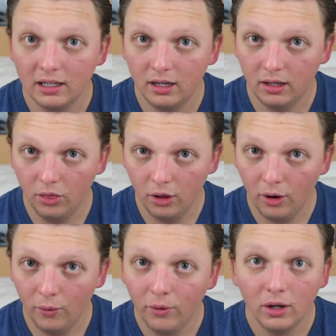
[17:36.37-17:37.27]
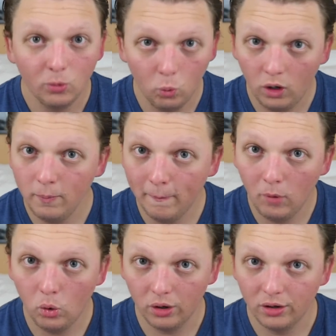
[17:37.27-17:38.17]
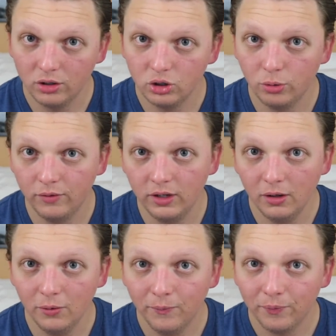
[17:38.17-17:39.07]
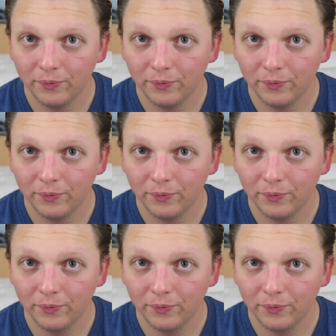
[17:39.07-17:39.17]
though. One more to review.